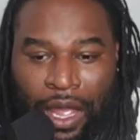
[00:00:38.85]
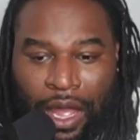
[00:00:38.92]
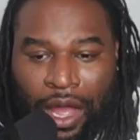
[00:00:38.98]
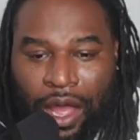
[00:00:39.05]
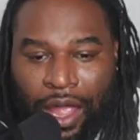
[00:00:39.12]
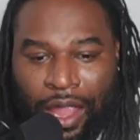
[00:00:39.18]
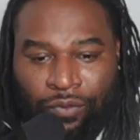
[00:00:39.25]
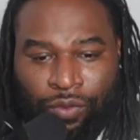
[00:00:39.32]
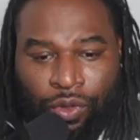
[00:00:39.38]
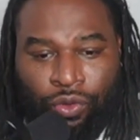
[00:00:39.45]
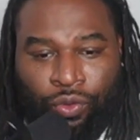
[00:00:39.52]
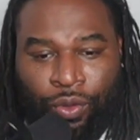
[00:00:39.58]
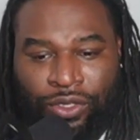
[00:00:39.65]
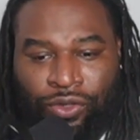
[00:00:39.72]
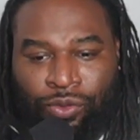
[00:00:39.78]
And real
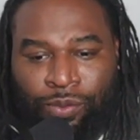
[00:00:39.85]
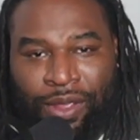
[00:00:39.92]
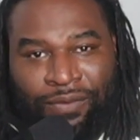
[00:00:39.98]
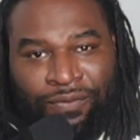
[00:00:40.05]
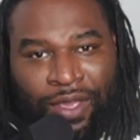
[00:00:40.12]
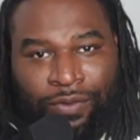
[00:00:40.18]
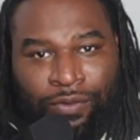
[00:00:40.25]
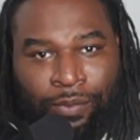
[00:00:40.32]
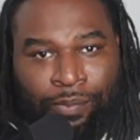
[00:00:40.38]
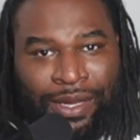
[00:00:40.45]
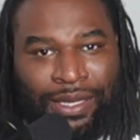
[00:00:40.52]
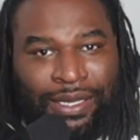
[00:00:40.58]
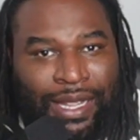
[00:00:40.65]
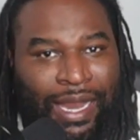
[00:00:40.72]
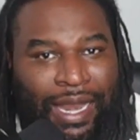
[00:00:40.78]
quick, do me a favor.
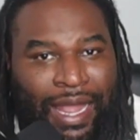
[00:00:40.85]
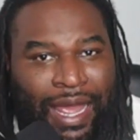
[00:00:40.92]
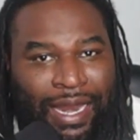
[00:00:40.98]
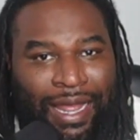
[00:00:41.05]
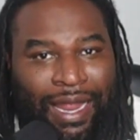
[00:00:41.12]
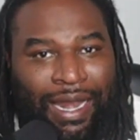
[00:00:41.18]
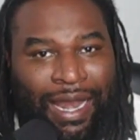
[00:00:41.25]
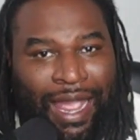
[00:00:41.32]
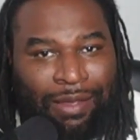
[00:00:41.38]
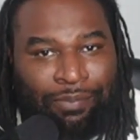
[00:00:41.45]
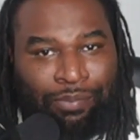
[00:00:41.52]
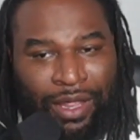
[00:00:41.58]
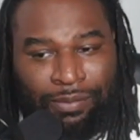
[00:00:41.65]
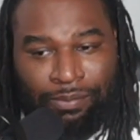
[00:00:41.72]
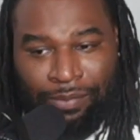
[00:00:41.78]
Beat the hell out of that like
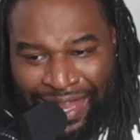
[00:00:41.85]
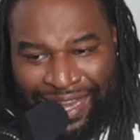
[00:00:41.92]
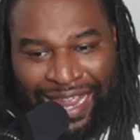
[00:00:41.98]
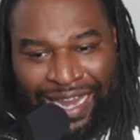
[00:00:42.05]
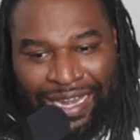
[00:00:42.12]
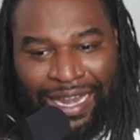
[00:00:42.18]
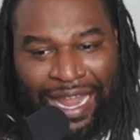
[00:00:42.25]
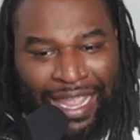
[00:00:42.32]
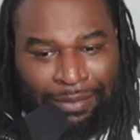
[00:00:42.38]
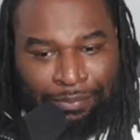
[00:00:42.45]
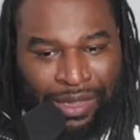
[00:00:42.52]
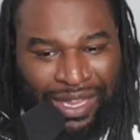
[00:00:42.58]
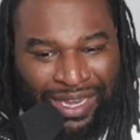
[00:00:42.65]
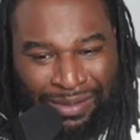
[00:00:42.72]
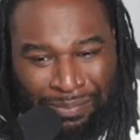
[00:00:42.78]
button. Me and that like
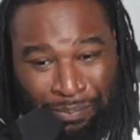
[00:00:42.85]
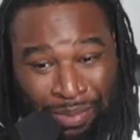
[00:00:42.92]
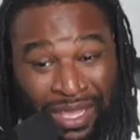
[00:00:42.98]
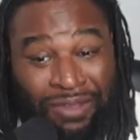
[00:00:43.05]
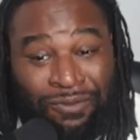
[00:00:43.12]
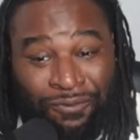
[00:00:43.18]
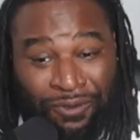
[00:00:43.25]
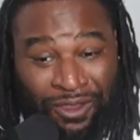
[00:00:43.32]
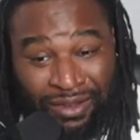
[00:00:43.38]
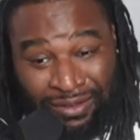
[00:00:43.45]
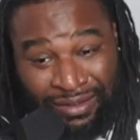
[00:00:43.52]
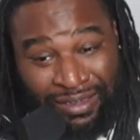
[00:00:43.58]
button beefing.